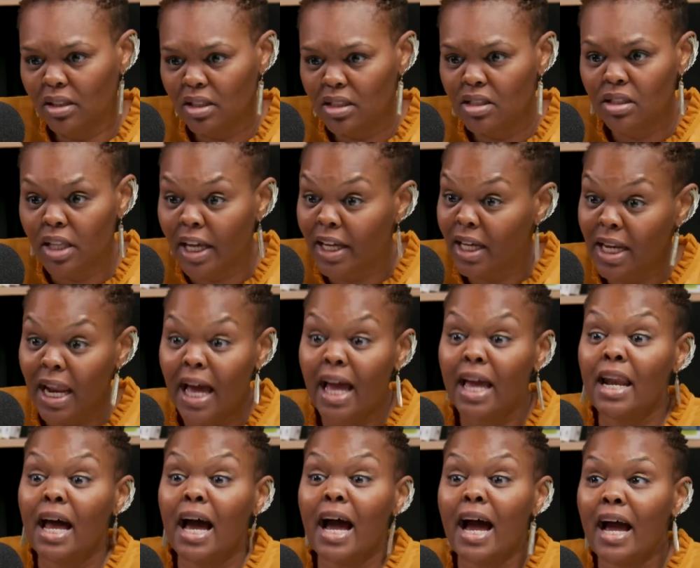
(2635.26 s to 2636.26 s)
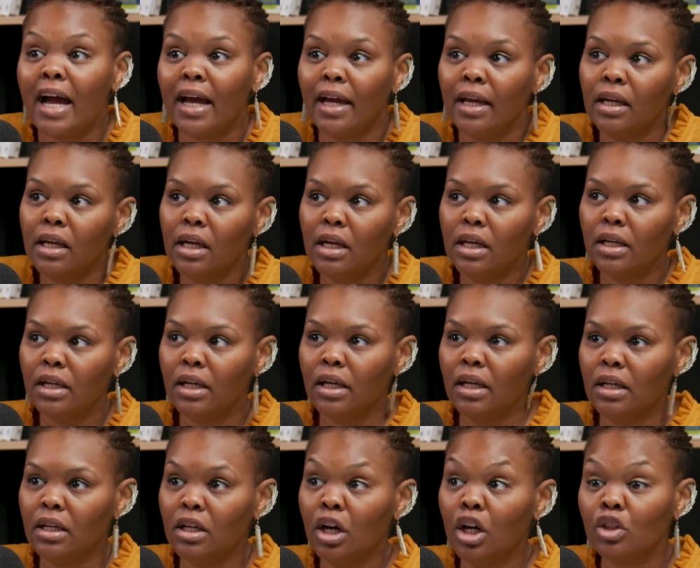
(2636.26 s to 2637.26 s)
It's like, and I
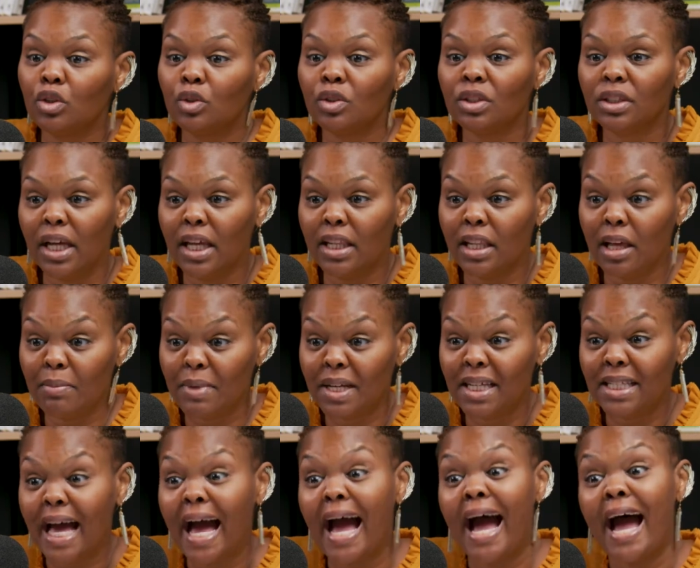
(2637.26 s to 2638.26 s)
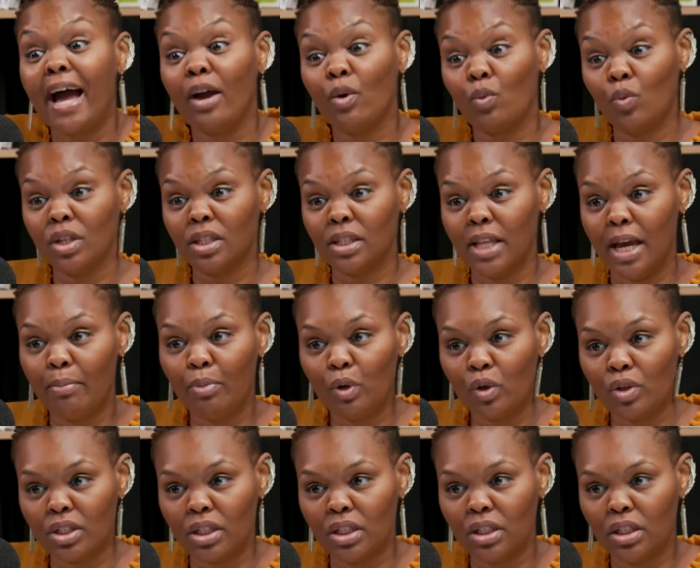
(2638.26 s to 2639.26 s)
can understand that because I was that
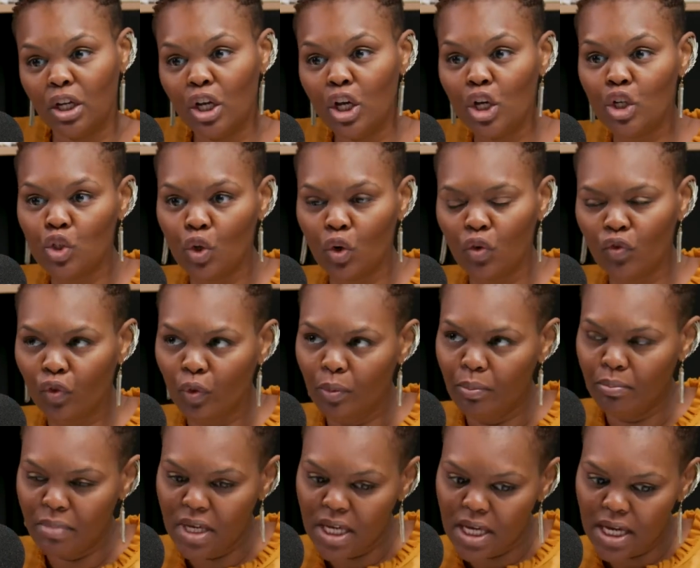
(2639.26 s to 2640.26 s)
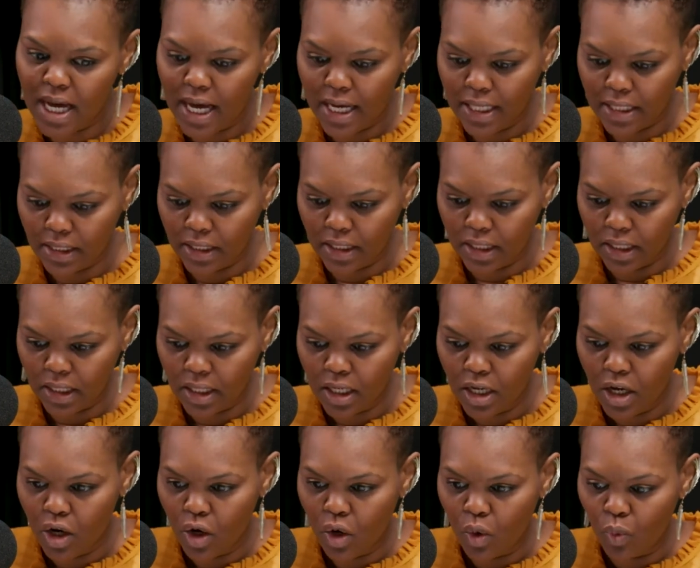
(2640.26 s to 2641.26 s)
person. So for me, I think
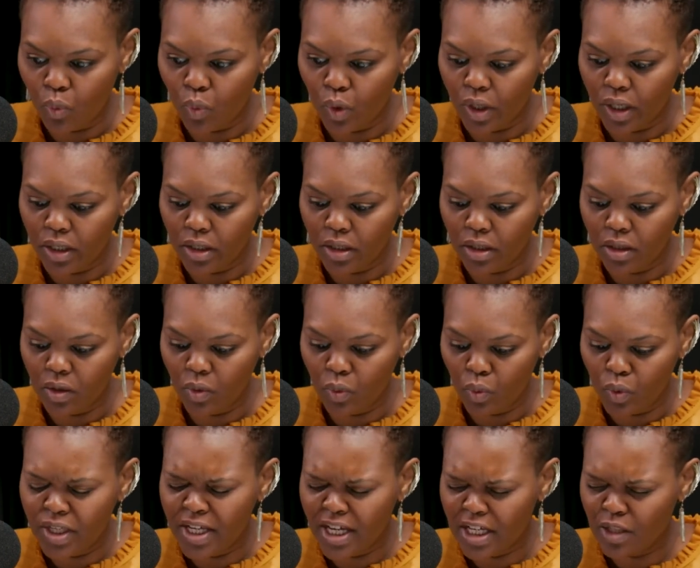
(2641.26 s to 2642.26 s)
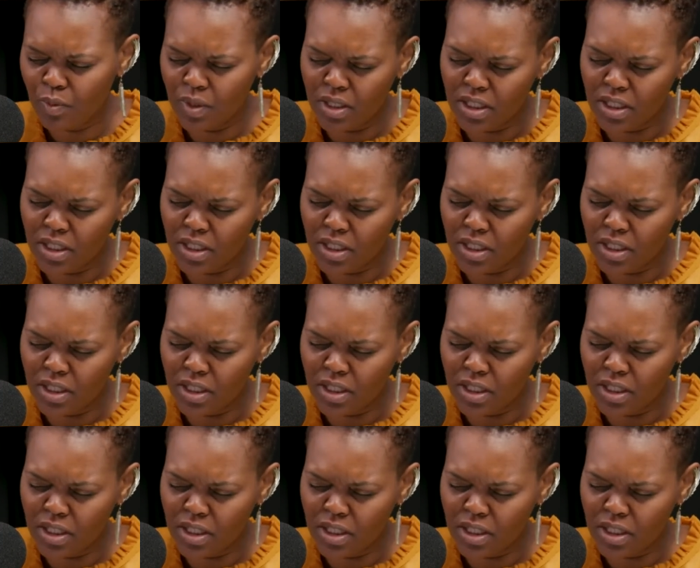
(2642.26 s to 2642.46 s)
yes, we